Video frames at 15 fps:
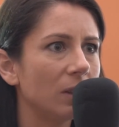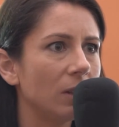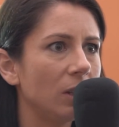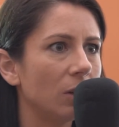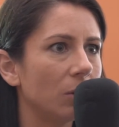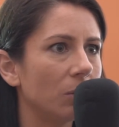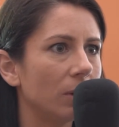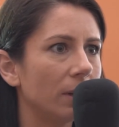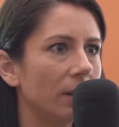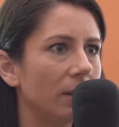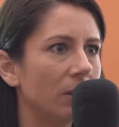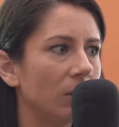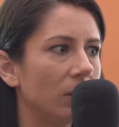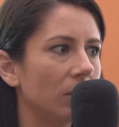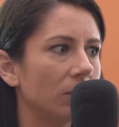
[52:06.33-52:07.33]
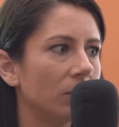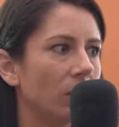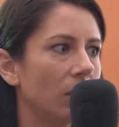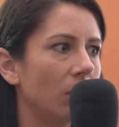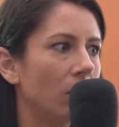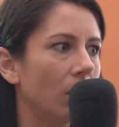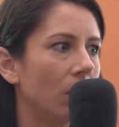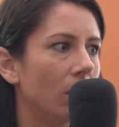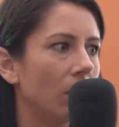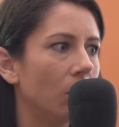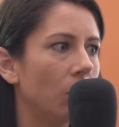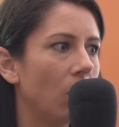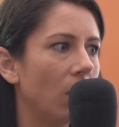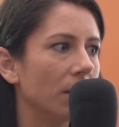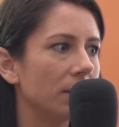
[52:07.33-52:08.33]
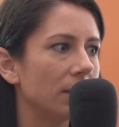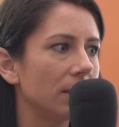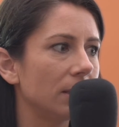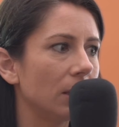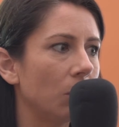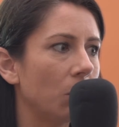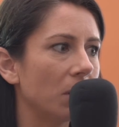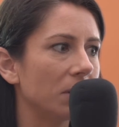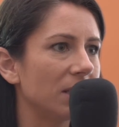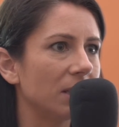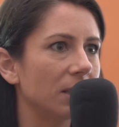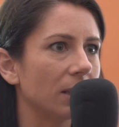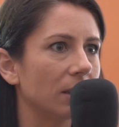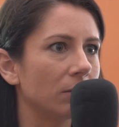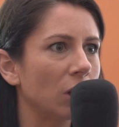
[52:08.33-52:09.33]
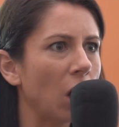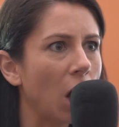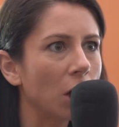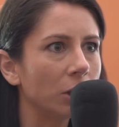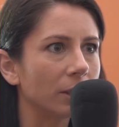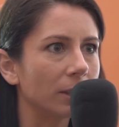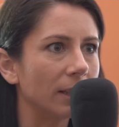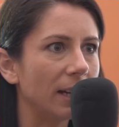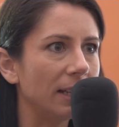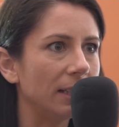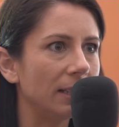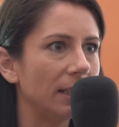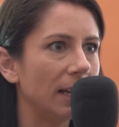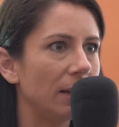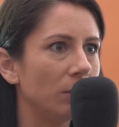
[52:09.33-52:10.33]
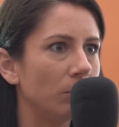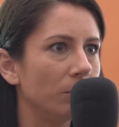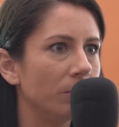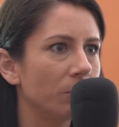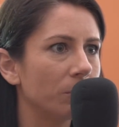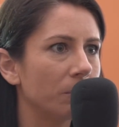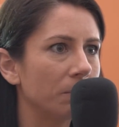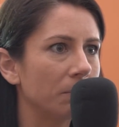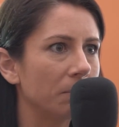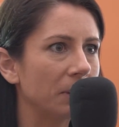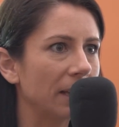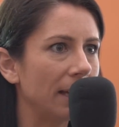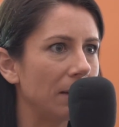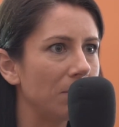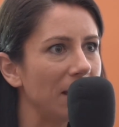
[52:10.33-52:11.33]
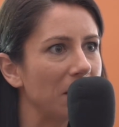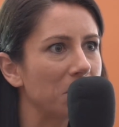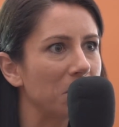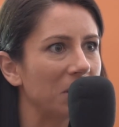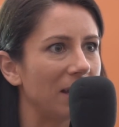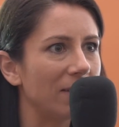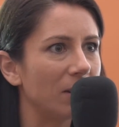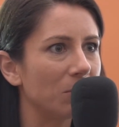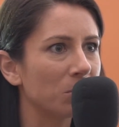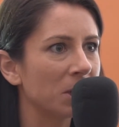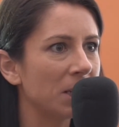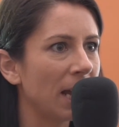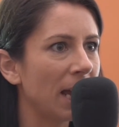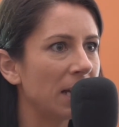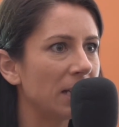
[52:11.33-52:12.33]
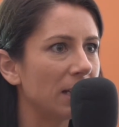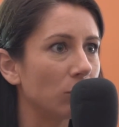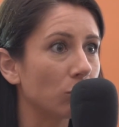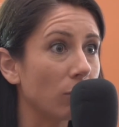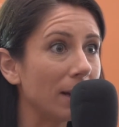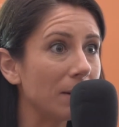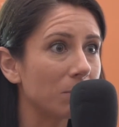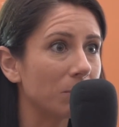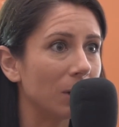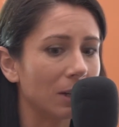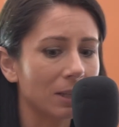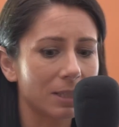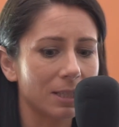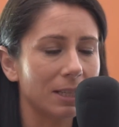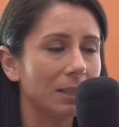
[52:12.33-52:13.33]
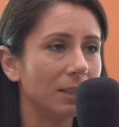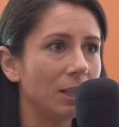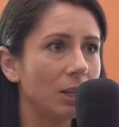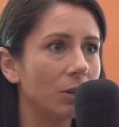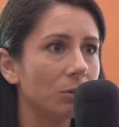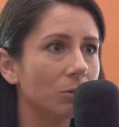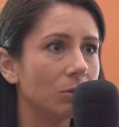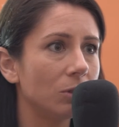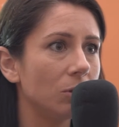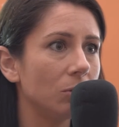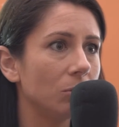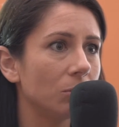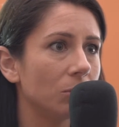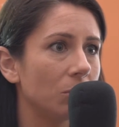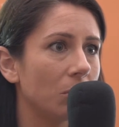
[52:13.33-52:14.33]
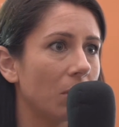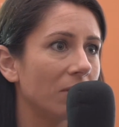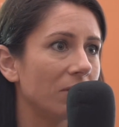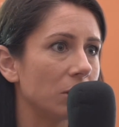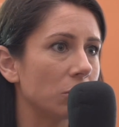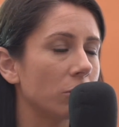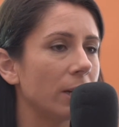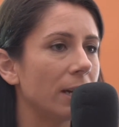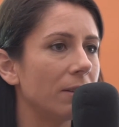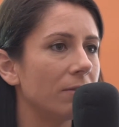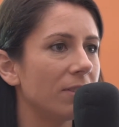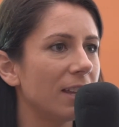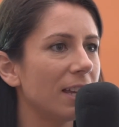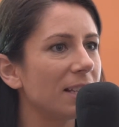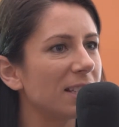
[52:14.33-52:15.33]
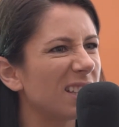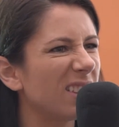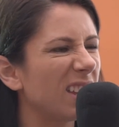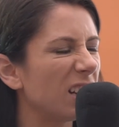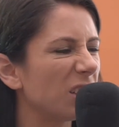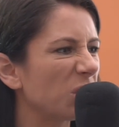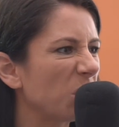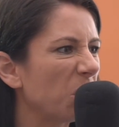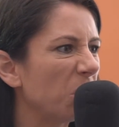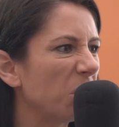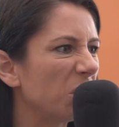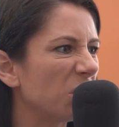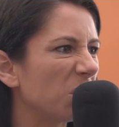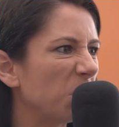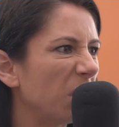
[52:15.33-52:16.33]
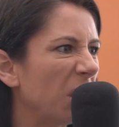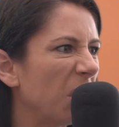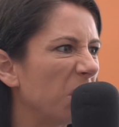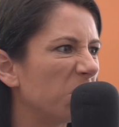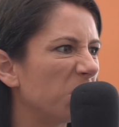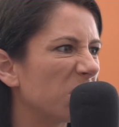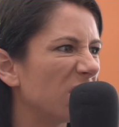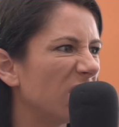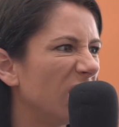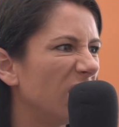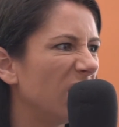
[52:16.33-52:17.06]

you know, a, a want, a wanting to color and, and play make-believe and pretend yep. and write books and, yep. you know, do, do all these creative things. And then it slowly just becomes,